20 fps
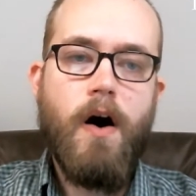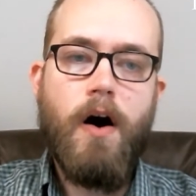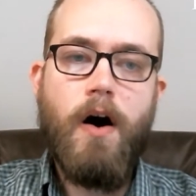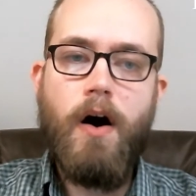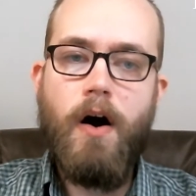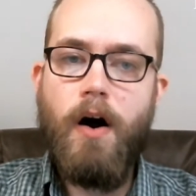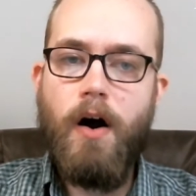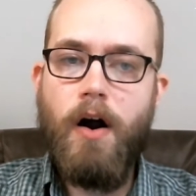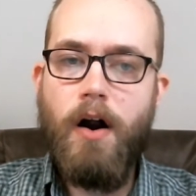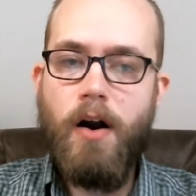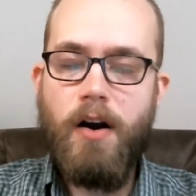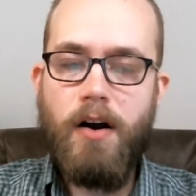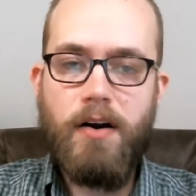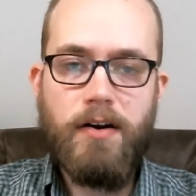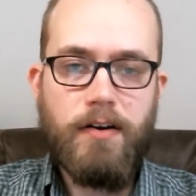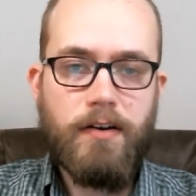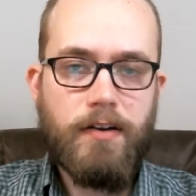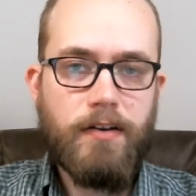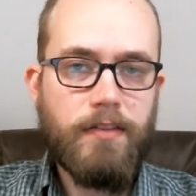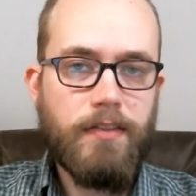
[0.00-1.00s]

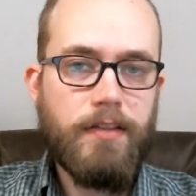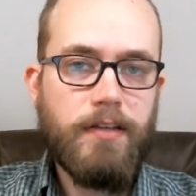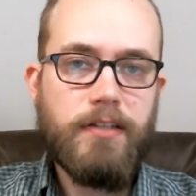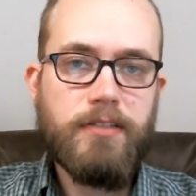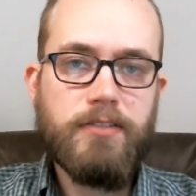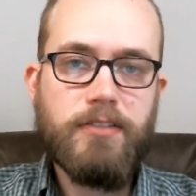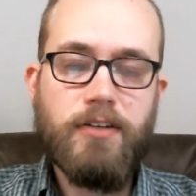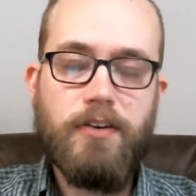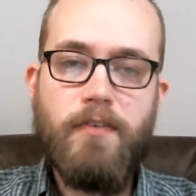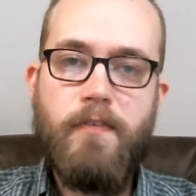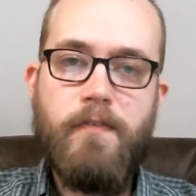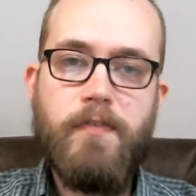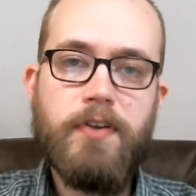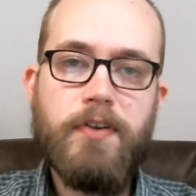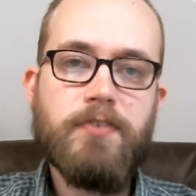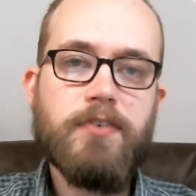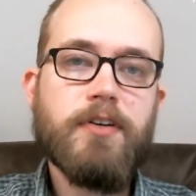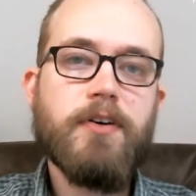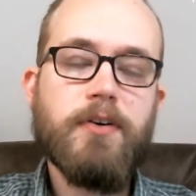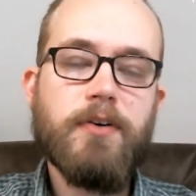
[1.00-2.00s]
are these
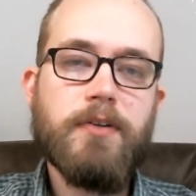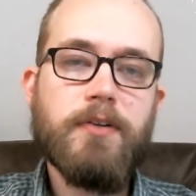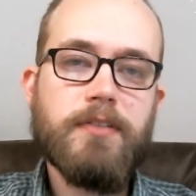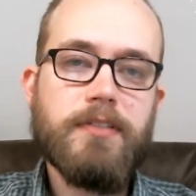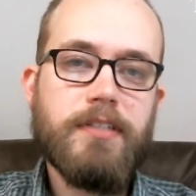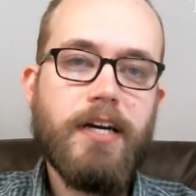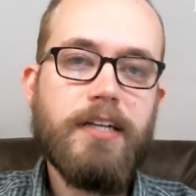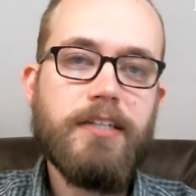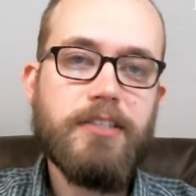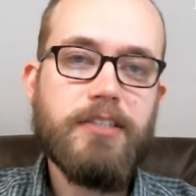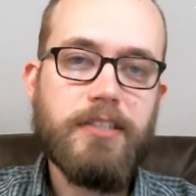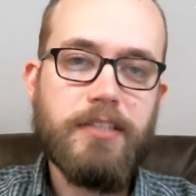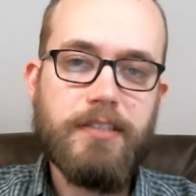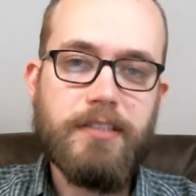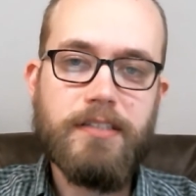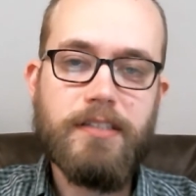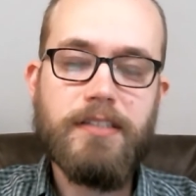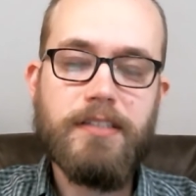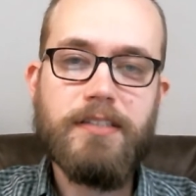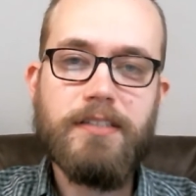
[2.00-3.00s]
physical
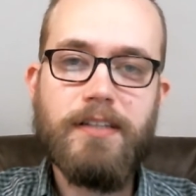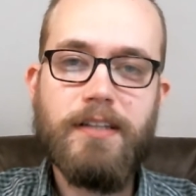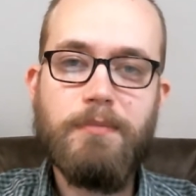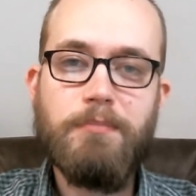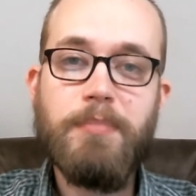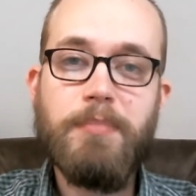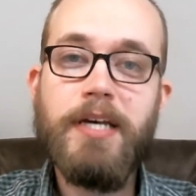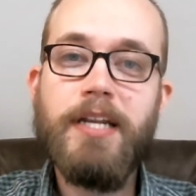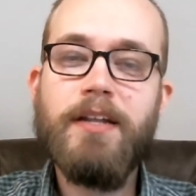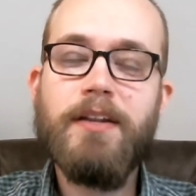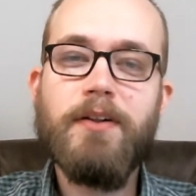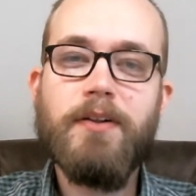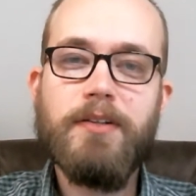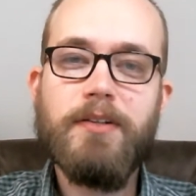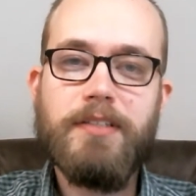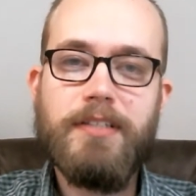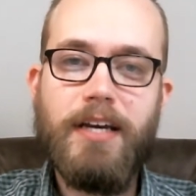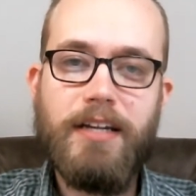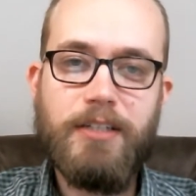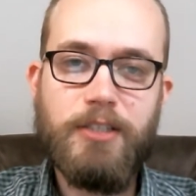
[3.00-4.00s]
tensions, this libidinal
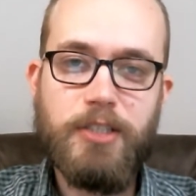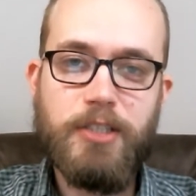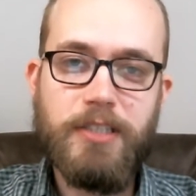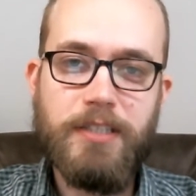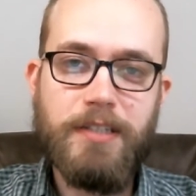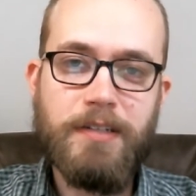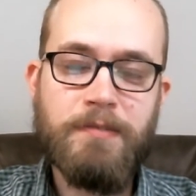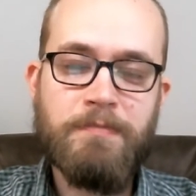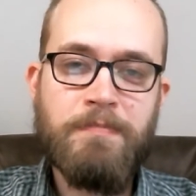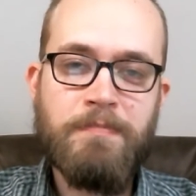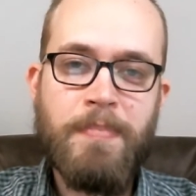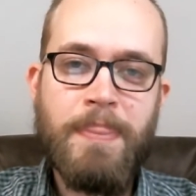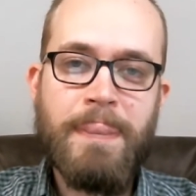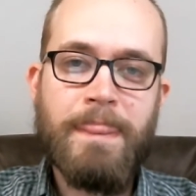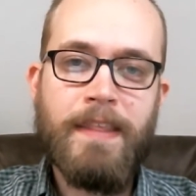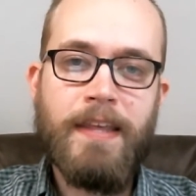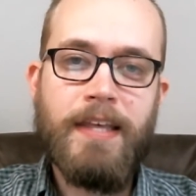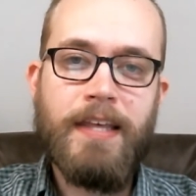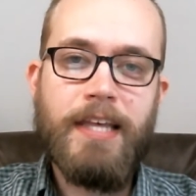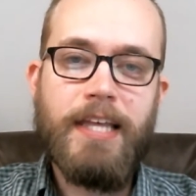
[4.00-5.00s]
tension
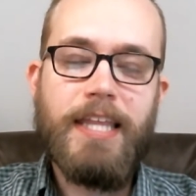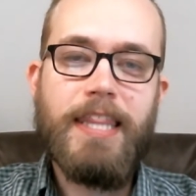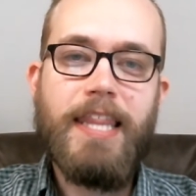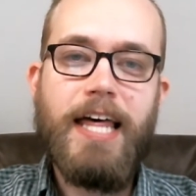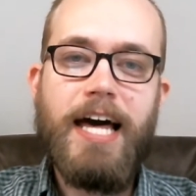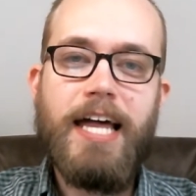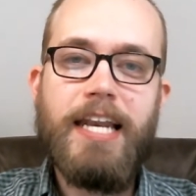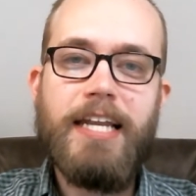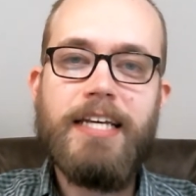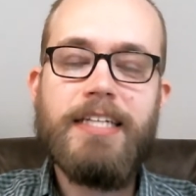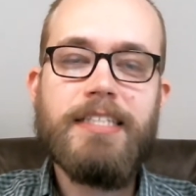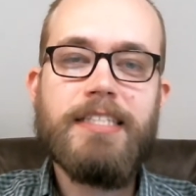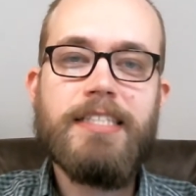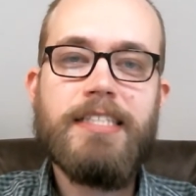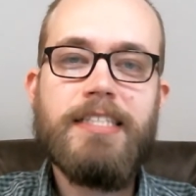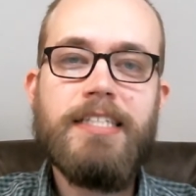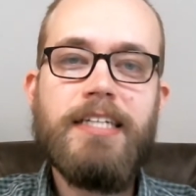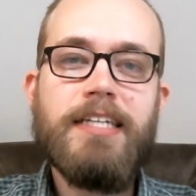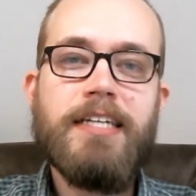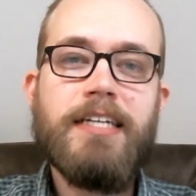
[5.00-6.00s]
that is
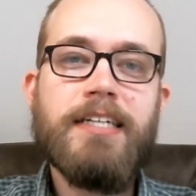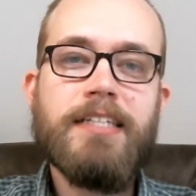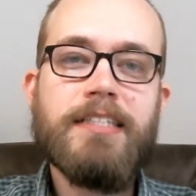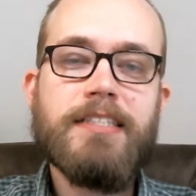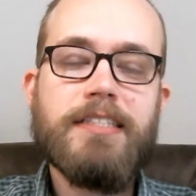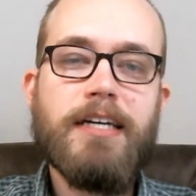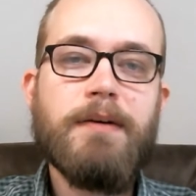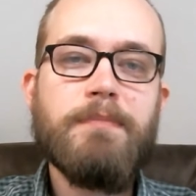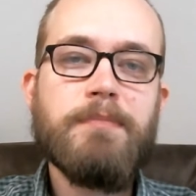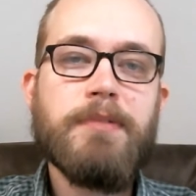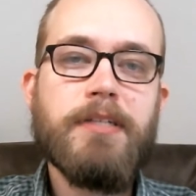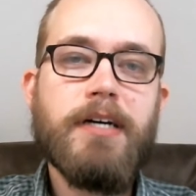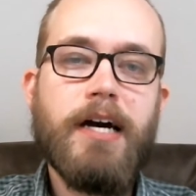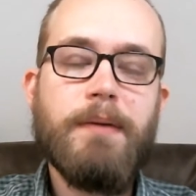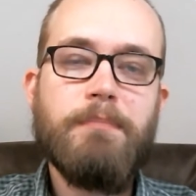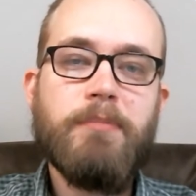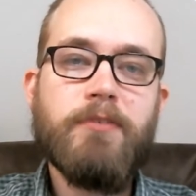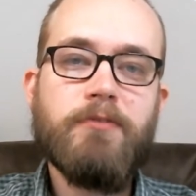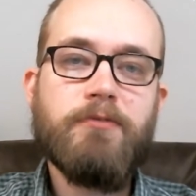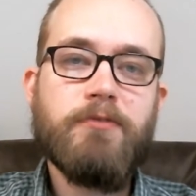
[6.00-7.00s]
seeking some
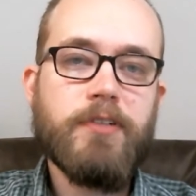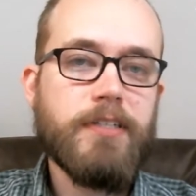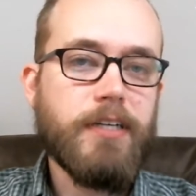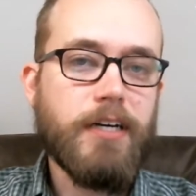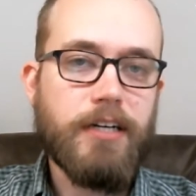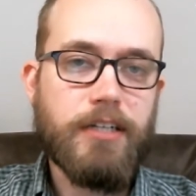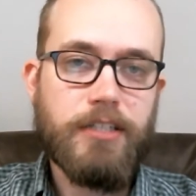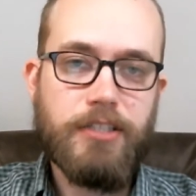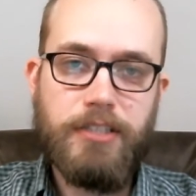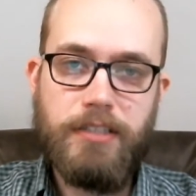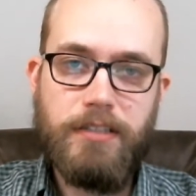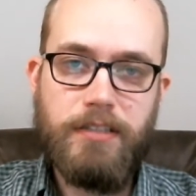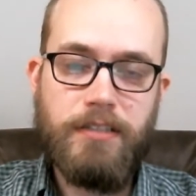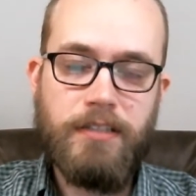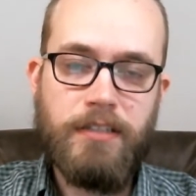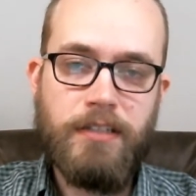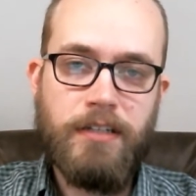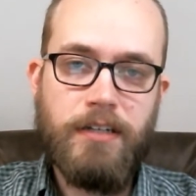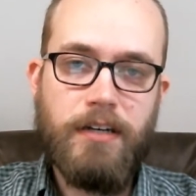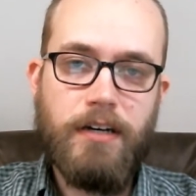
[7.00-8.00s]
type of reduction
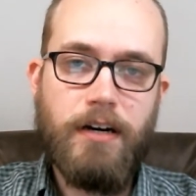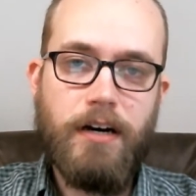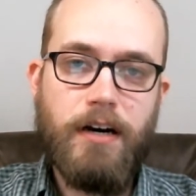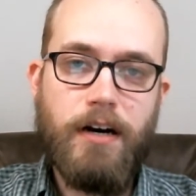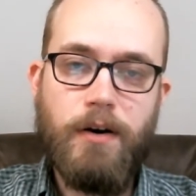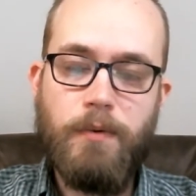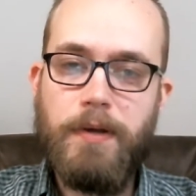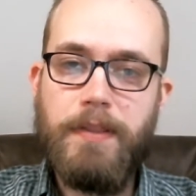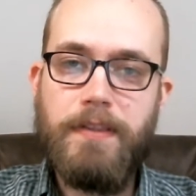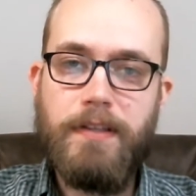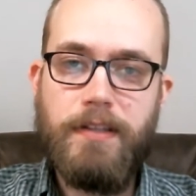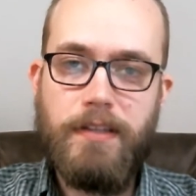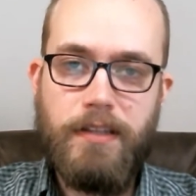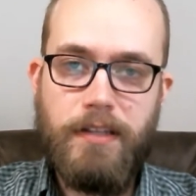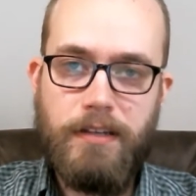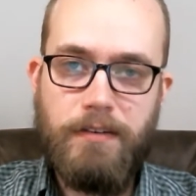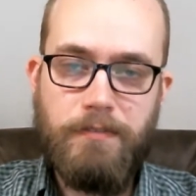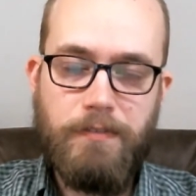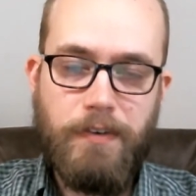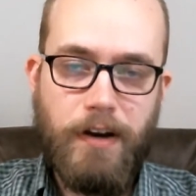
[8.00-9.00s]
within
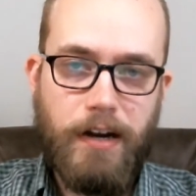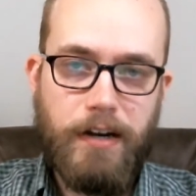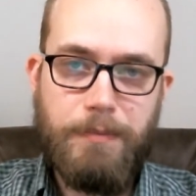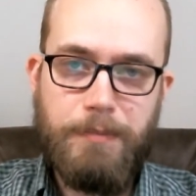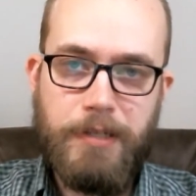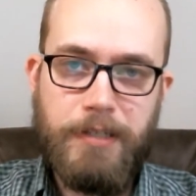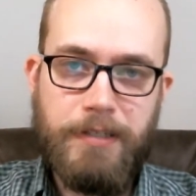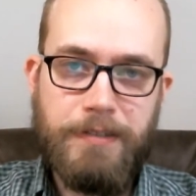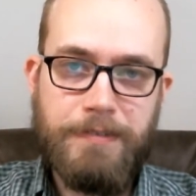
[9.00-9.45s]
the environment.